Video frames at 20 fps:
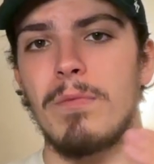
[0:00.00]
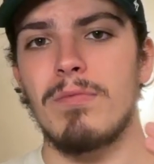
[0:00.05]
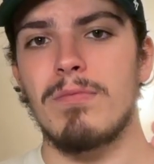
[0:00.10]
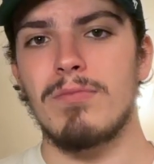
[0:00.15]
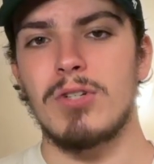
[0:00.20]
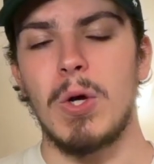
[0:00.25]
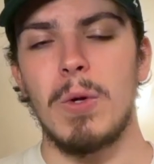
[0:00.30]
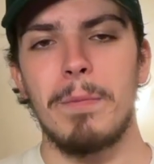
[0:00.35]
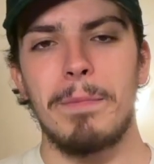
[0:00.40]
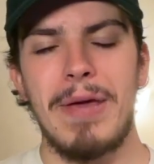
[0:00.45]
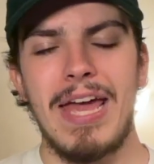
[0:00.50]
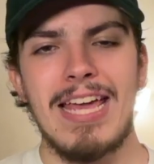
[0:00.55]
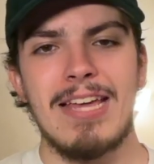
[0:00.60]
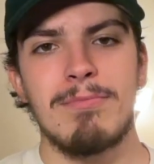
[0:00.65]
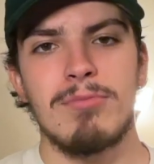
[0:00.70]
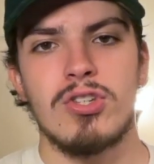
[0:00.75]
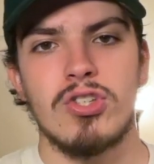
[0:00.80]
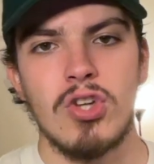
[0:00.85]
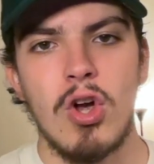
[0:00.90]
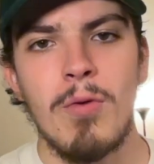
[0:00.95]
don't pay him
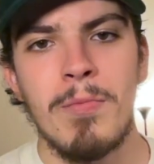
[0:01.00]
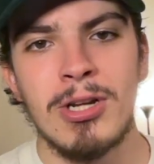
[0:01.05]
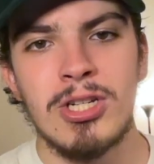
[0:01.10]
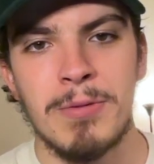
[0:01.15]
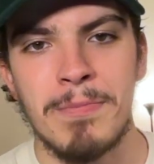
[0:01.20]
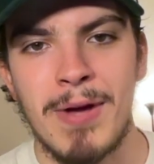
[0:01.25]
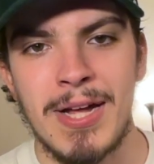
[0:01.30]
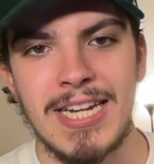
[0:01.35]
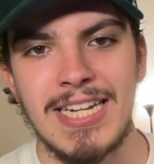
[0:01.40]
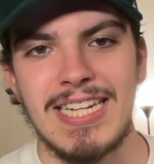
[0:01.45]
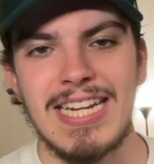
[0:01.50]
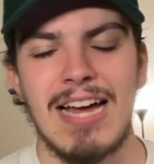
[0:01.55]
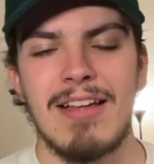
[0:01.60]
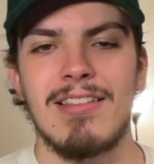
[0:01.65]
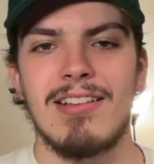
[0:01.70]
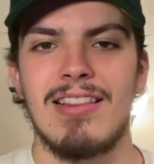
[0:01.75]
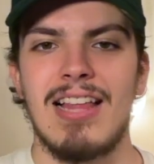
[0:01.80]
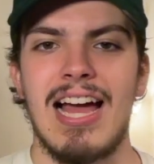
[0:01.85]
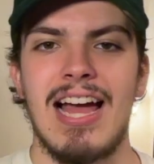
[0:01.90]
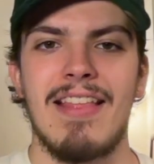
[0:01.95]
so much money down the
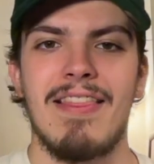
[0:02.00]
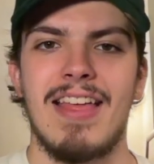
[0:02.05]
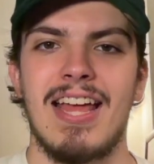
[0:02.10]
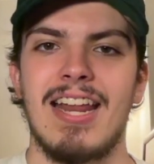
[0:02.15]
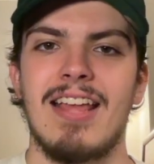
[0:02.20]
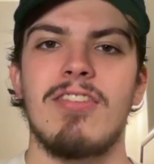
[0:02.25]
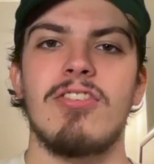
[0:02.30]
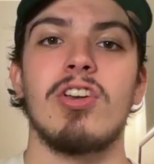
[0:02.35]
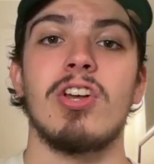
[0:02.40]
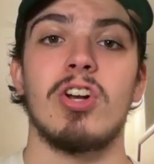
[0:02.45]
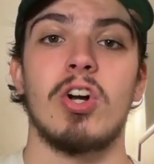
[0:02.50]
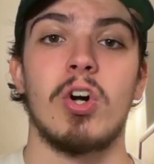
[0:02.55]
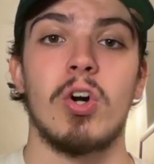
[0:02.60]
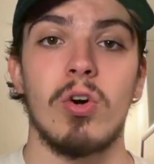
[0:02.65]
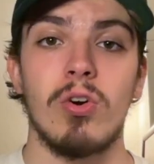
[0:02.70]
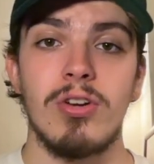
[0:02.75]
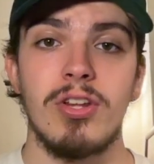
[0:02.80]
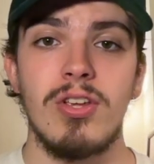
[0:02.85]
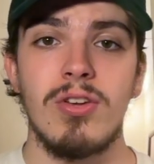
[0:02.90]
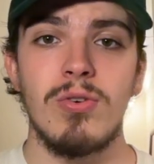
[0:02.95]
line that it's going to
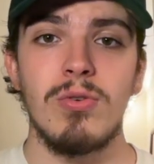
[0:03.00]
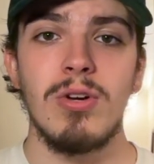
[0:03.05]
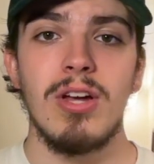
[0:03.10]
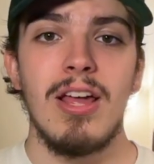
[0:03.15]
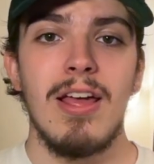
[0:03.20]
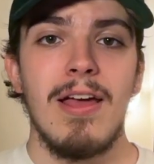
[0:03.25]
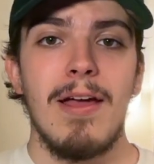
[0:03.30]
hurt you,